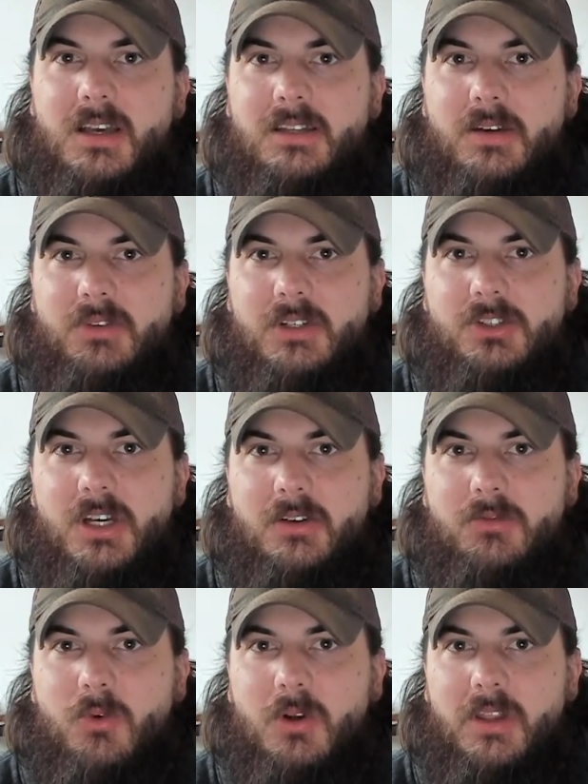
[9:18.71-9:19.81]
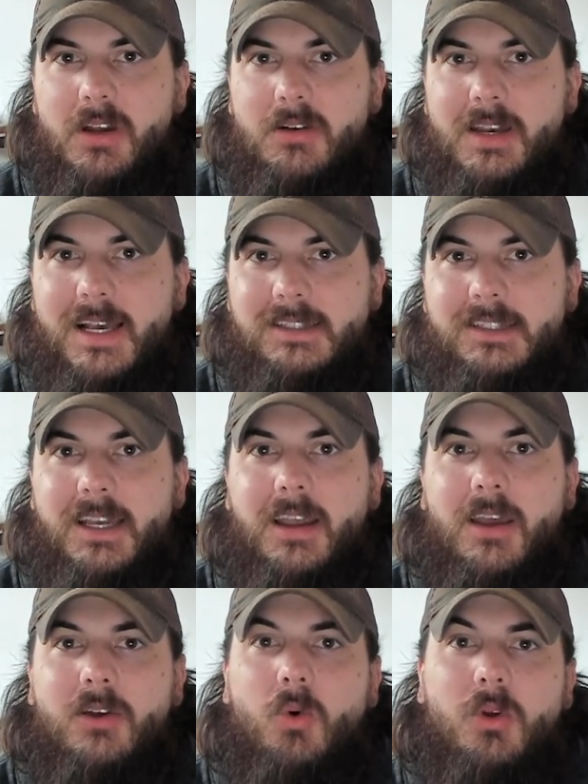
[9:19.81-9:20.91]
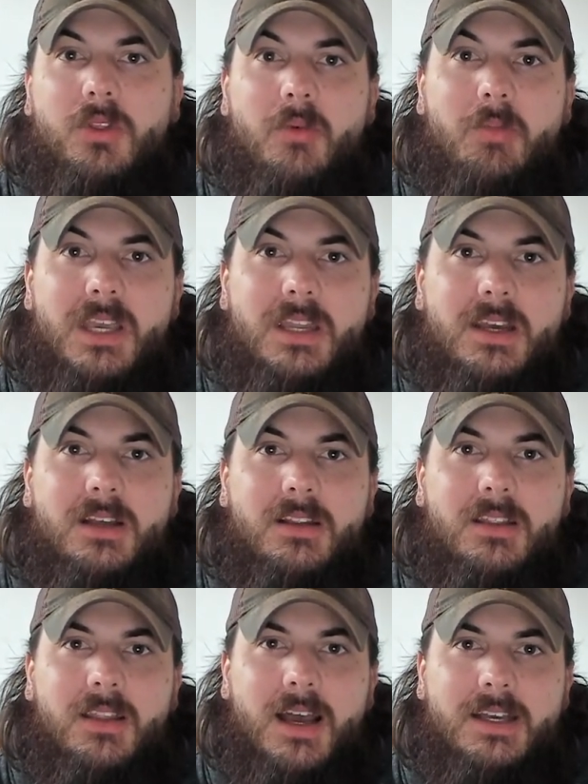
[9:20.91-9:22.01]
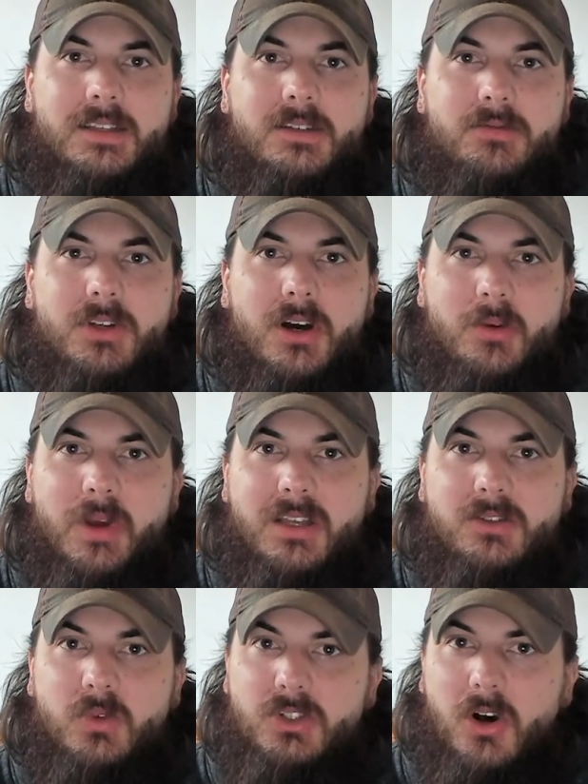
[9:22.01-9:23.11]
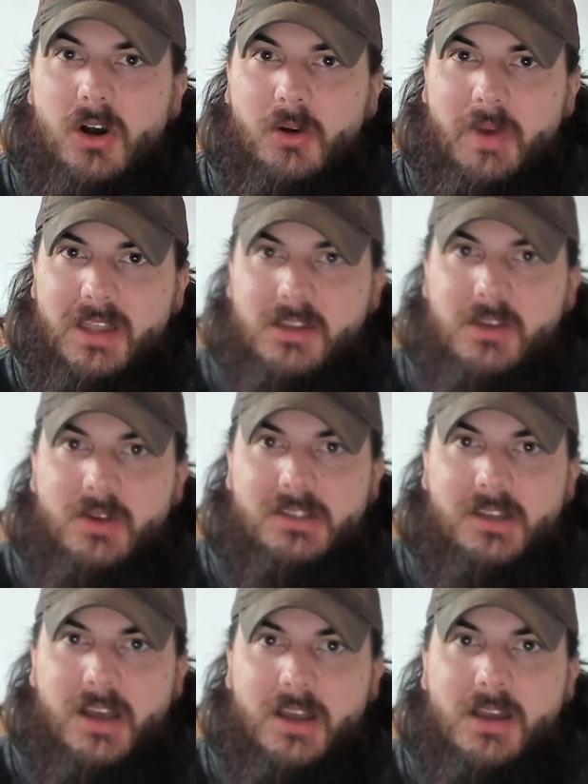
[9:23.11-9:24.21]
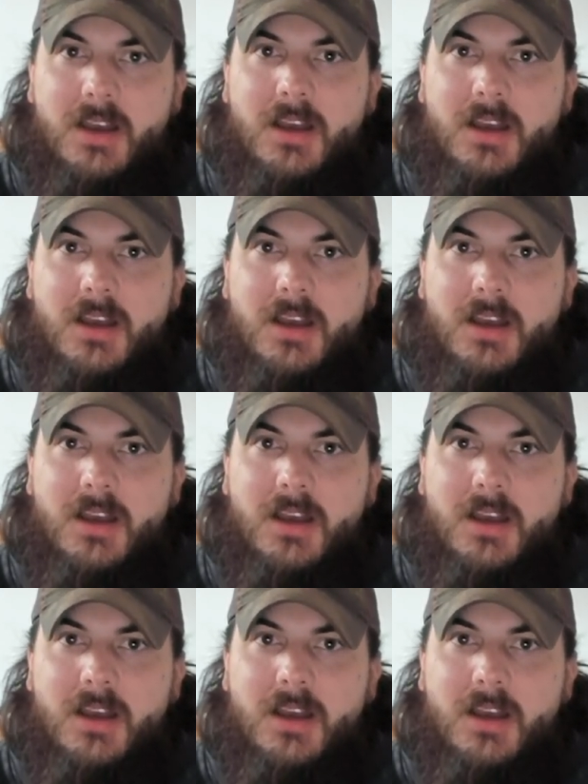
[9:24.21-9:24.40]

definitely check for their nesting and orthopedic lines of dog beds, which are made in the USA.